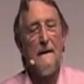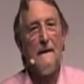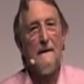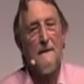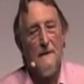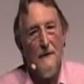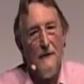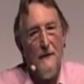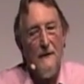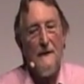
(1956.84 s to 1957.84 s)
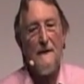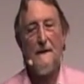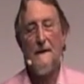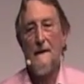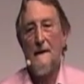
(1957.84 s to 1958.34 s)
And of course, this is
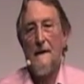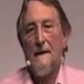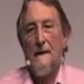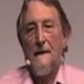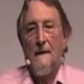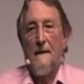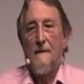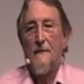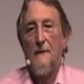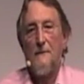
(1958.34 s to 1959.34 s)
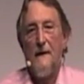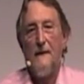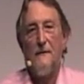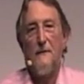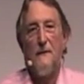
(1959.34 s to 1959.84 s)
from
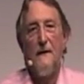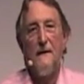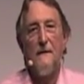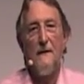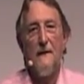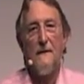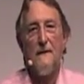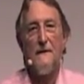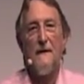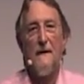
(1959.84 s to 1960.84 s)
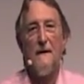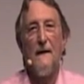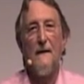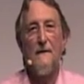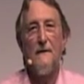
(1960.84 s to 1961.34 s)
me reading Wittgenstein.
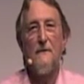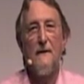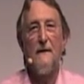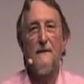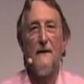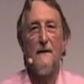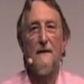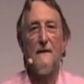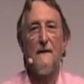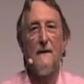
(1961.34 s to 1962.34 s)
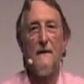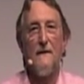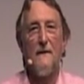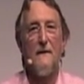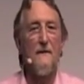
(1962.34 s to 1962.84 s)
How do you read Wittgenstein?
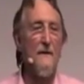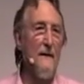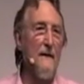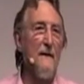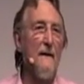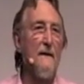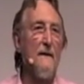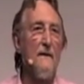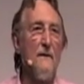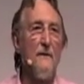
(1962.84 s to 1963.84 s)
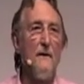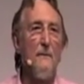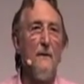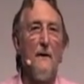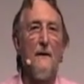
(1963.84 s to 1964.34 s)
You can't read it like an ordinary
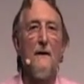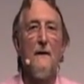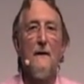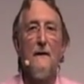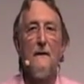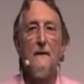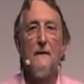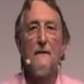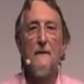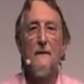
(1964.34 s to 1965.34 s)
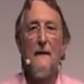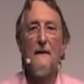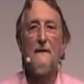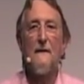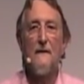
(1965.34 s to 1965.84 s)
book. You've
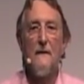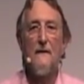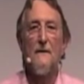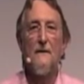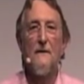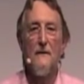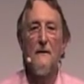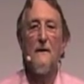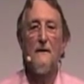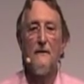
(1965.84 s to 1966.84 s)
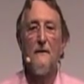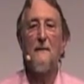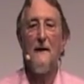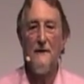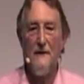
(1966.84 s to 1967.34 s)
actually got to do a lot of
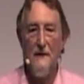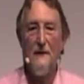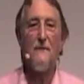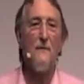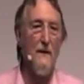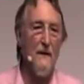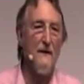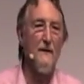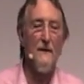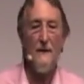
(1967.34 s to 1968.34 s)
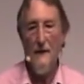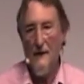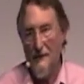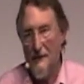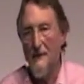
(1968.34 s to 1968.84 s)
imaginative work
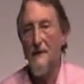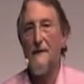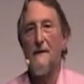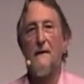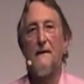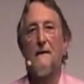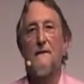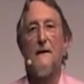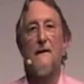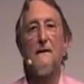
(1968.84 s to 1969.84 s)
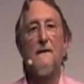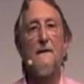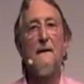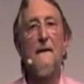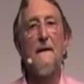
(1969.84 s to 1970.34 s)
yourself reading
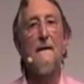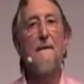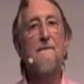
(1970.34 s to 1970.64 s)
Wittgenstein.